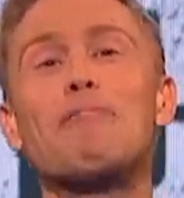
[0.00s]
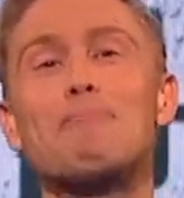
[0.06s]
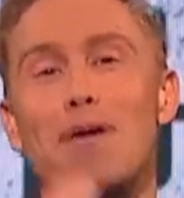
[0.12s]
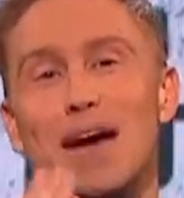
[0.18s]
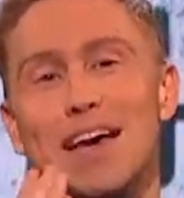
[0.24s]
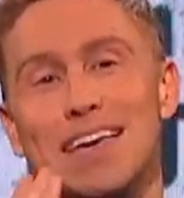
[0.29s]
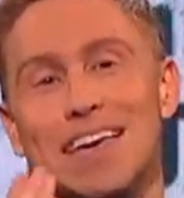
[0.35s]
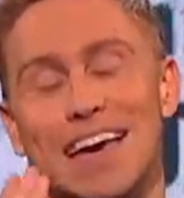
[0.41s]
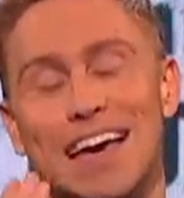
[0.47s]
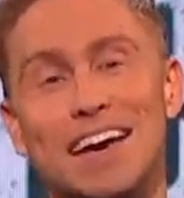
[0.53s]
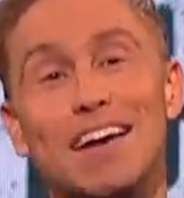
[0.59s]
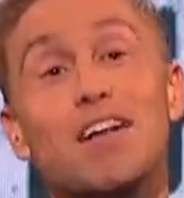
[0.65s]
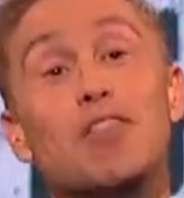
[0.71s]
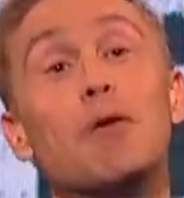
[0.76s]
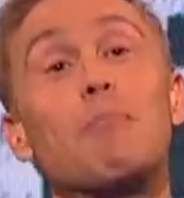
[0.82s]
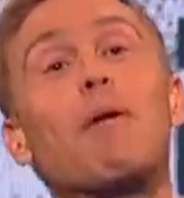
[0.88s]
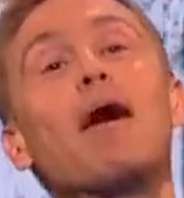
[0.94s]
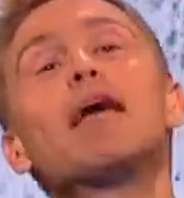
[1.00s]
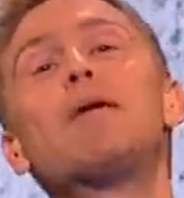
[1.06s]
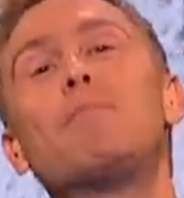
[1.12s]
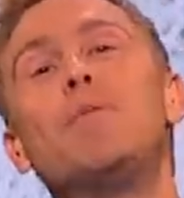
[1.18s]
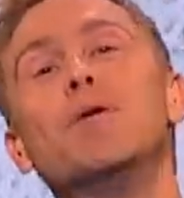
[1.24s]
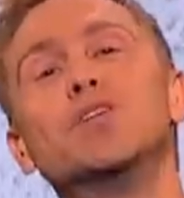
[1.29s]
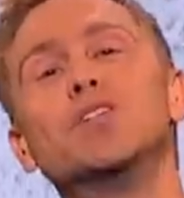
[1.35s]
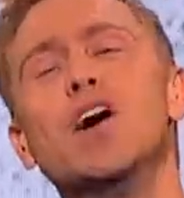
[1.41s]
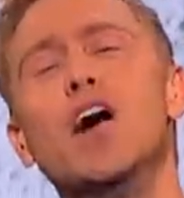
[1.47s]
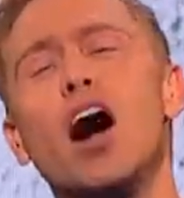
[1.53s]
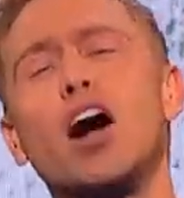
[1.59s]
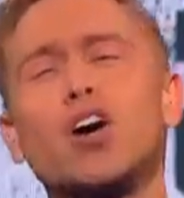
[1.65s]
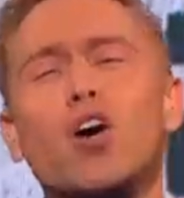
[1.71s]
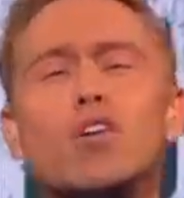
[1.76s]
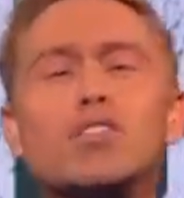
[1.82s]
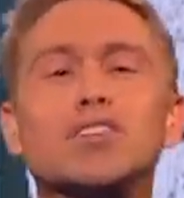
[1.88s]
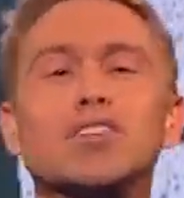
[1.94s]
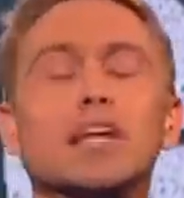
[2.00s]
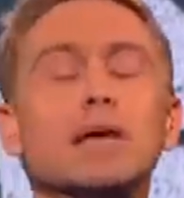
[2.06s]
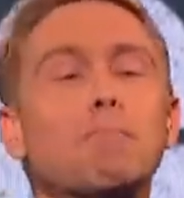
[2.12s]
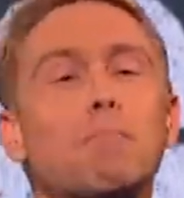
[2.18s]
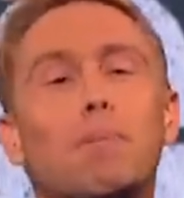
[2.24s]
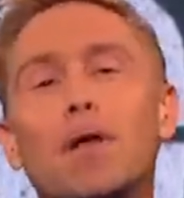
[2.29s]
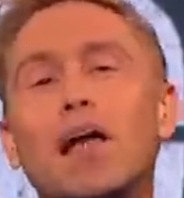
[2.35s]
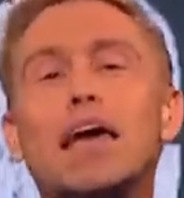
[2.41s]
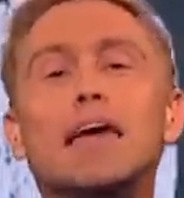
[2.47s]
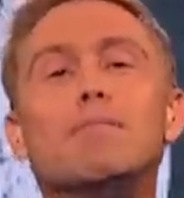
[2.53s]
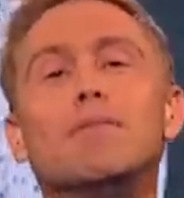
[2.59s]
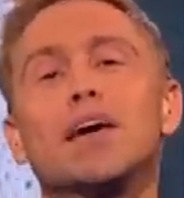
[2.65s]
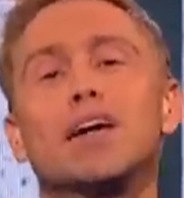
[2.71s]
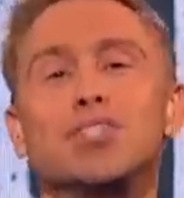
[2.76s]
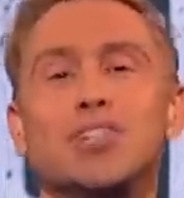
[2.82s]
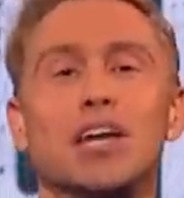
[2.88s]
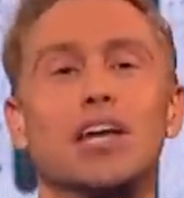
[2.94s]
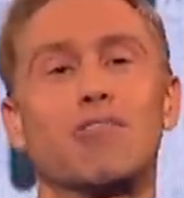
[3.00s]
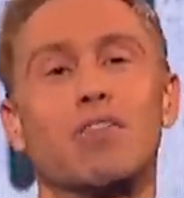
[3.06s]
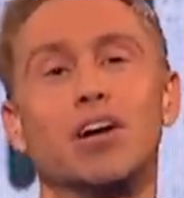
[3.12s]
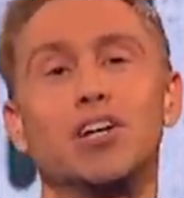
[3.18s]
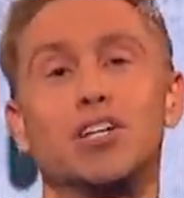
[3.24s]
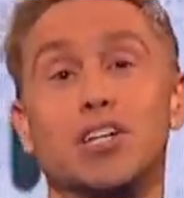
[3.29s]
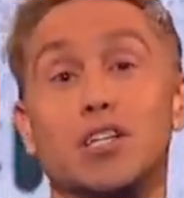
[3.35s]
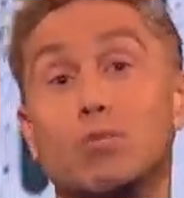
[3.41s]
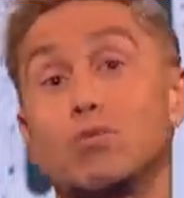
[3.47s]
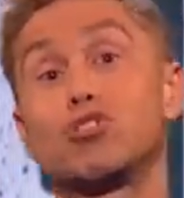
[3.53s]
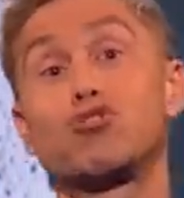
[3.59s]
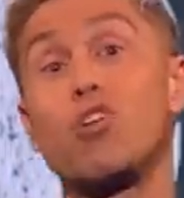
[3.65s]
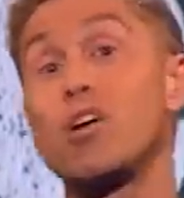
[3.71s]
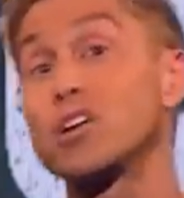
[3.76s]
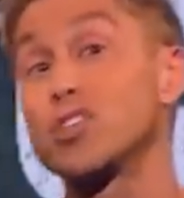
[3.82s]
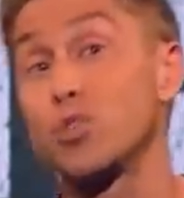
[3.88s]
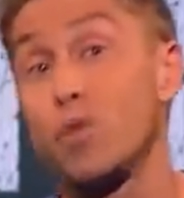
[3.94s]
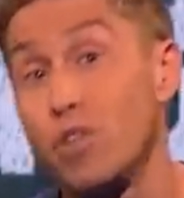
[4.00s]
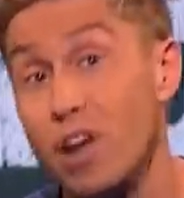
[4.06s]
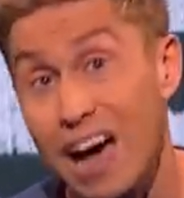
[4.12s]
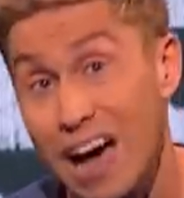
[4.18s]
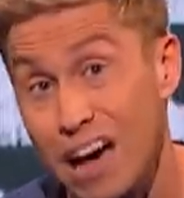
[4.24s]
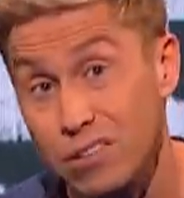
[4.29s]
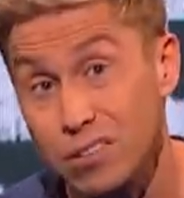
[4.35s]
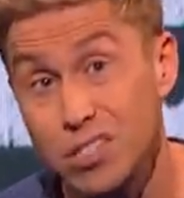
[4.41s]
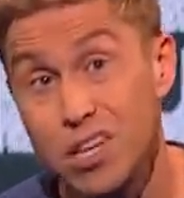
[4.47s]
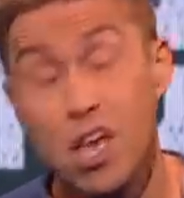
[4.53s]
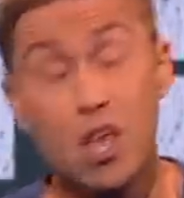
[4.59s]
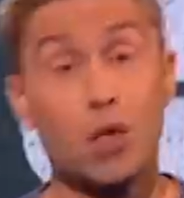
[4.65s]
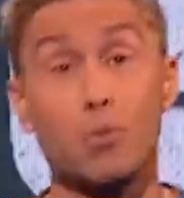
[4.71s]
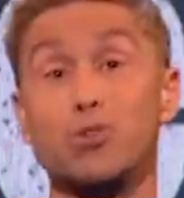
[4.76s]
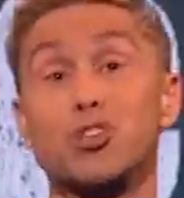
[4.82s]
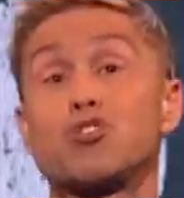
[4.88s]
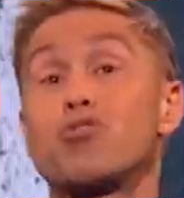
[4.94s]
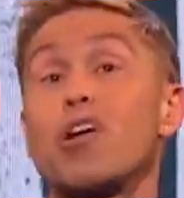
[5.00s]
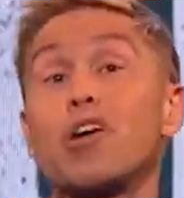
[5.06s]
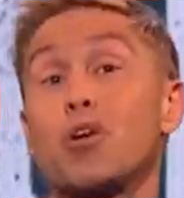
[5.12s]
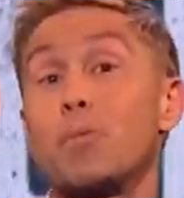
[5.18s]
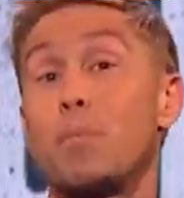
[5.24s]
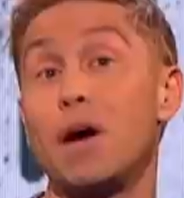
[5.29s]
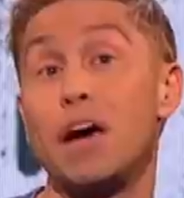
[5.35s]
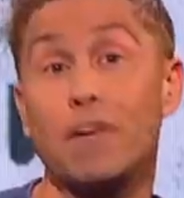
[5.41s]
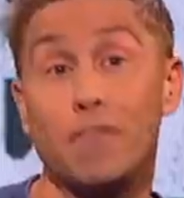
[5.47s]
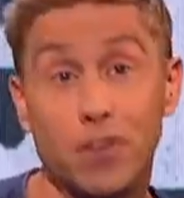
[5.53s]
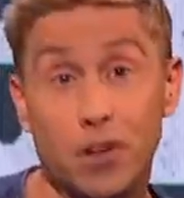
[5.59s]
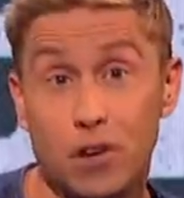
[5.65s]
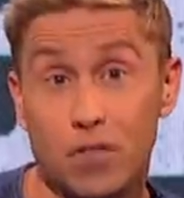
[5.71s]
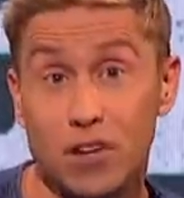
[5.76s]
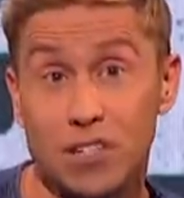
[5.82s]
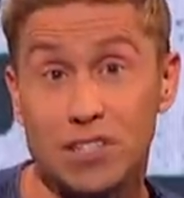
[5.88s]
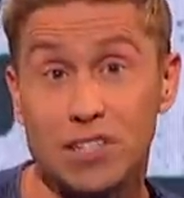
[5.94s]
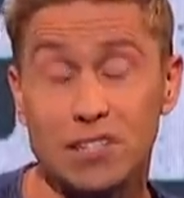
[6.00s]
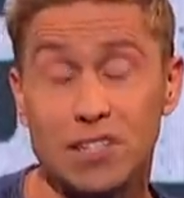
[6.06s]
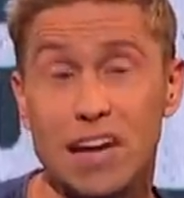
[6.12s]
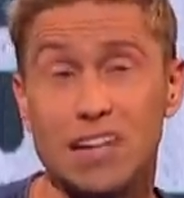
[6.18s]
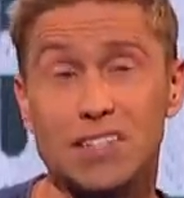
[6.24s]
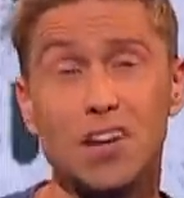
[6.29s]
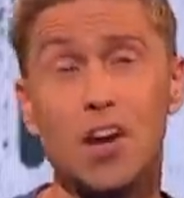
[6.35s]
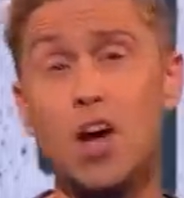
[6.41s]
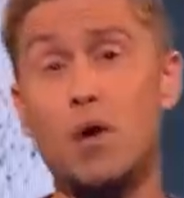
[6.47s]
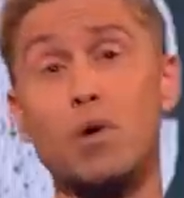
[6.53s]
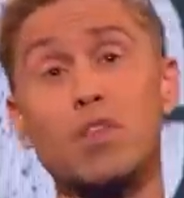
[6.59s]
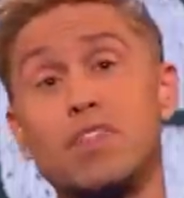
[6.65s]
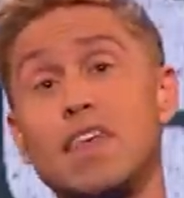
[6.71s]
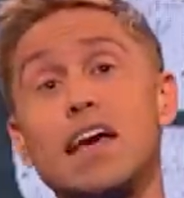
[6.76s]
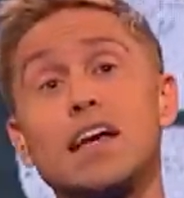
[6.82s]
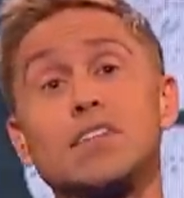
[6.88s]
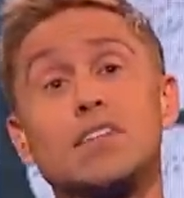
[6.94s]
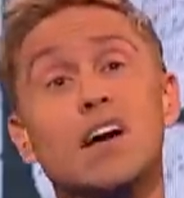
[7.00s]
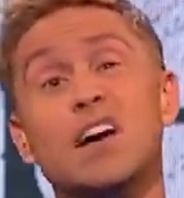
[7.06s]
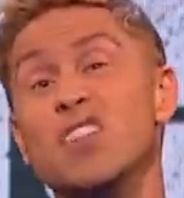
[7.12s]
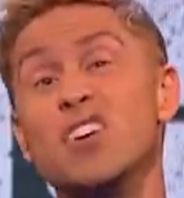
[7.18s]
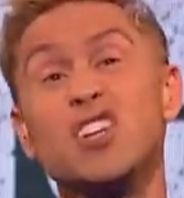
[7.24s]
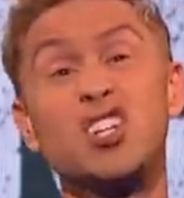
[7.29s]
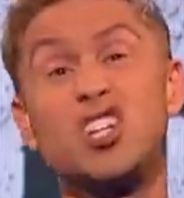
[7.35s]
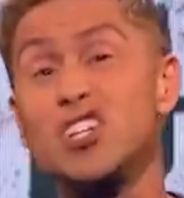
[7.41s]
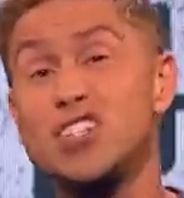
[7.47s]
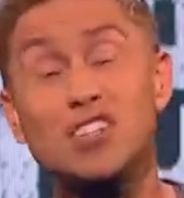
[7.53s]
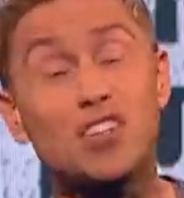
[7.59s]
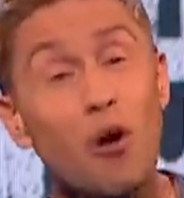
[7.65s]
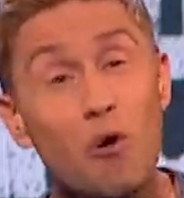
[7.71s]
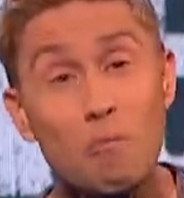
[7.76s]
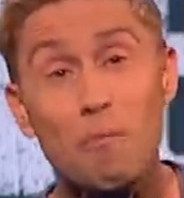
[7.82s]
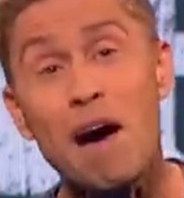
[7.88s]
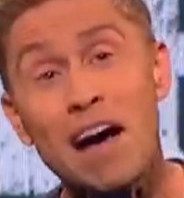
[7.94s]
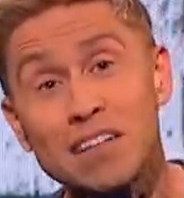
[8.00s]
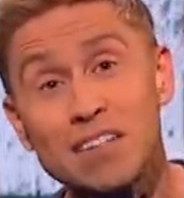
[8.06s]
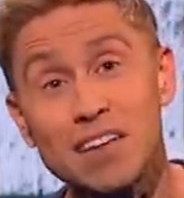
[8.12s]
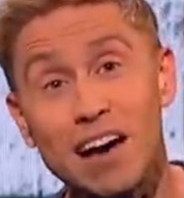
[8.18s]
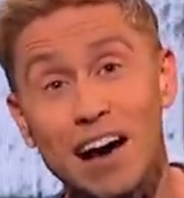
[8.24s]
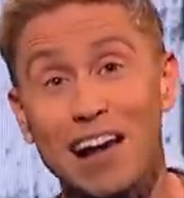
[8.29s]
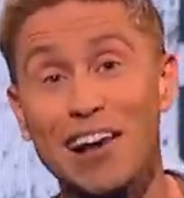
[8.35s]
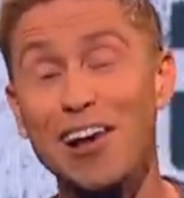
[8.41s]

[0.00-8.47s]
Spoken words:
making, the papers are constantly blaming a generation that will struggle to own a house, that will struggle to pay off university debts with things that just don't matter.